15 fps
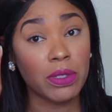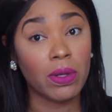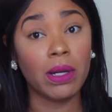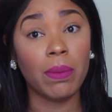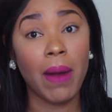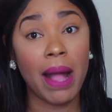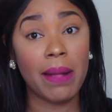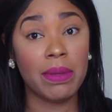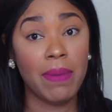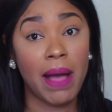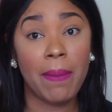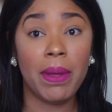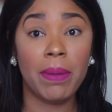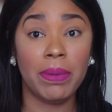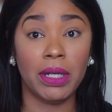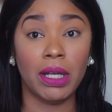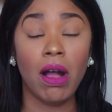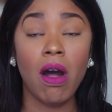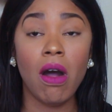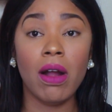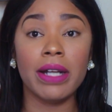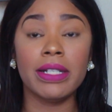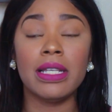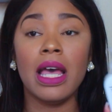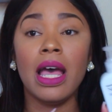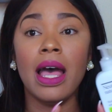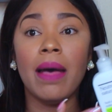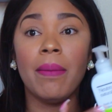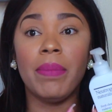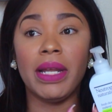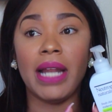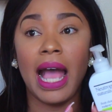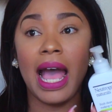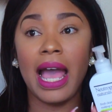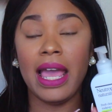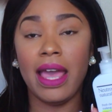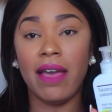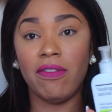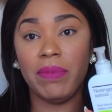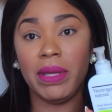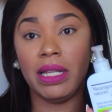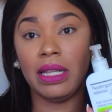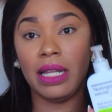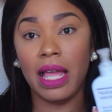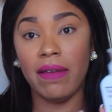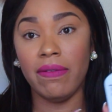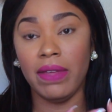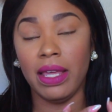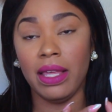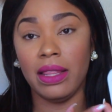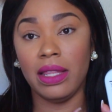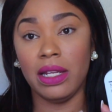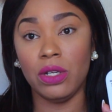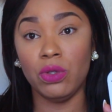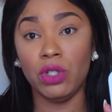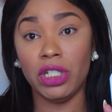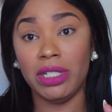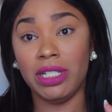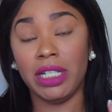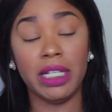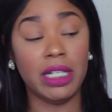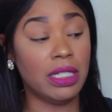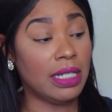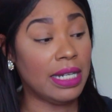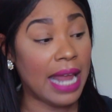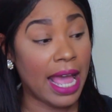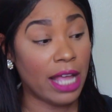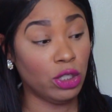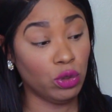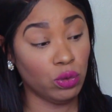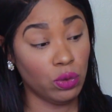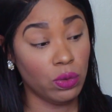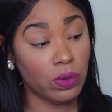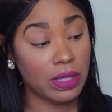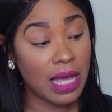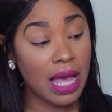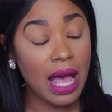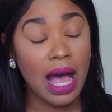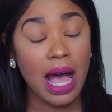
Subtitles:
so it'll probably pop up in the cards. But I have been loving the Neutrogena's Naturals.